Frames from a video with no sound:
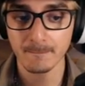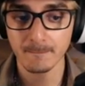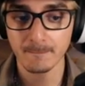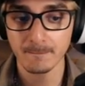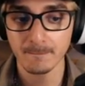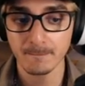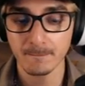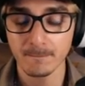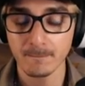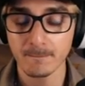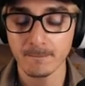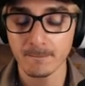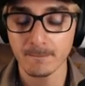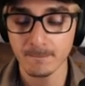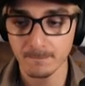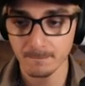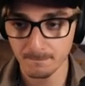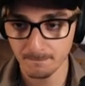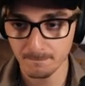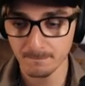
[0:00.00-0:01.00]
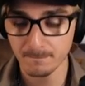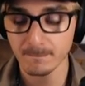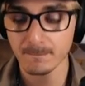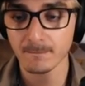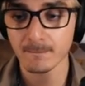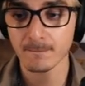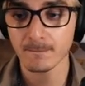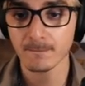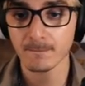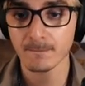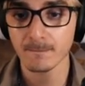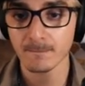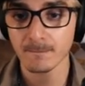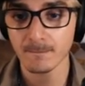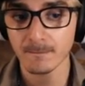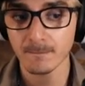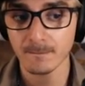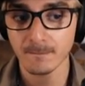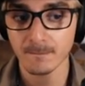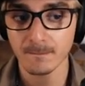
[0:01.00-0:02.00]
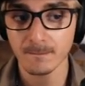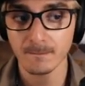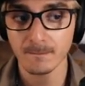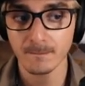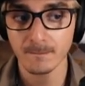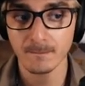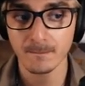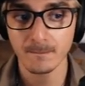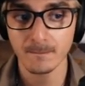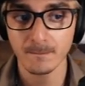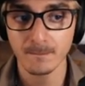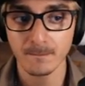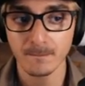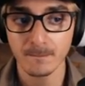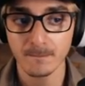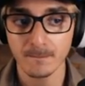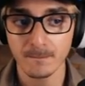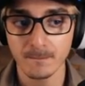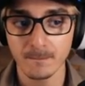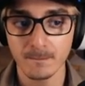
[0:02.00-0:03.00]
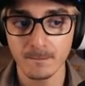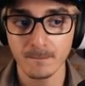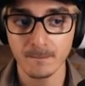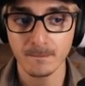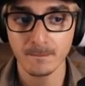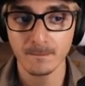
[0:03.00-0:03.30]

No words are spoken by the person on screen.